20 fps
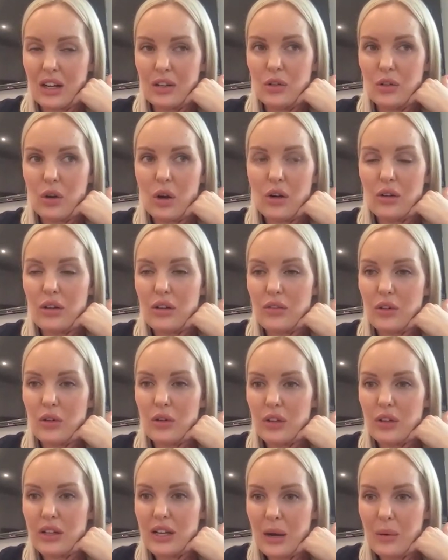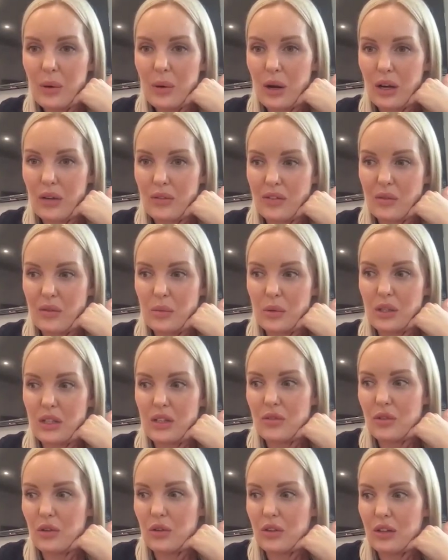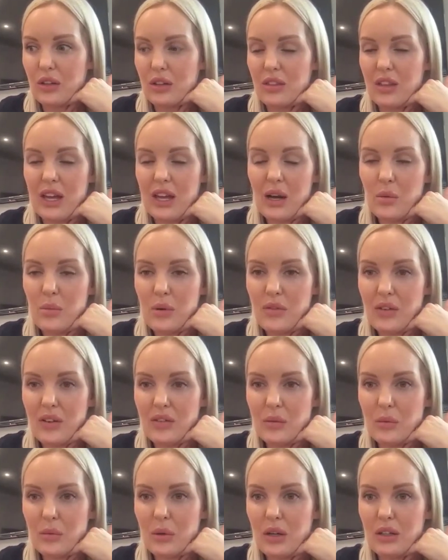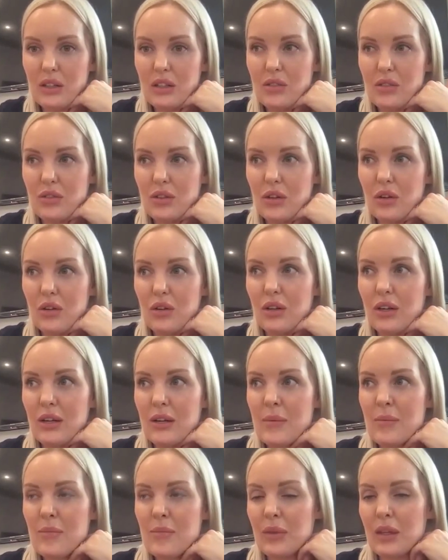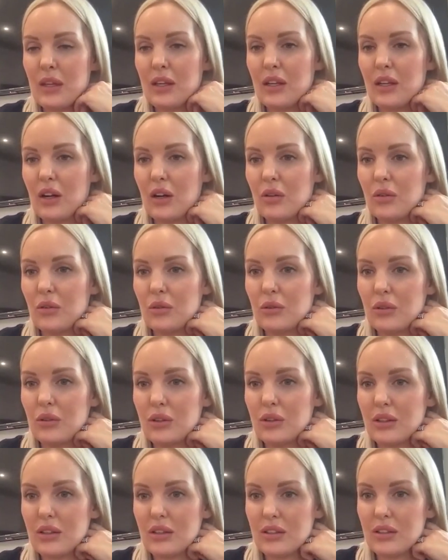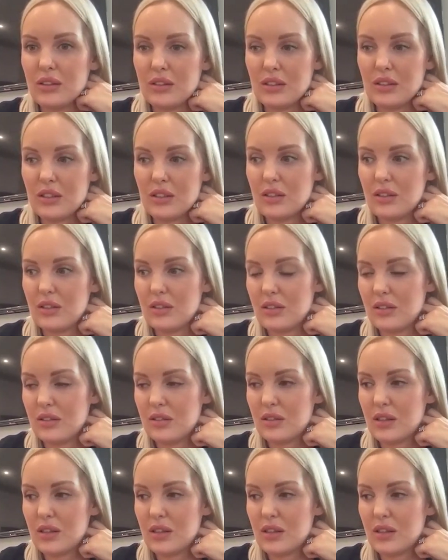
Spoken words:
Like not only have you got the network of everybody, you've got the help of everyone, you've got, the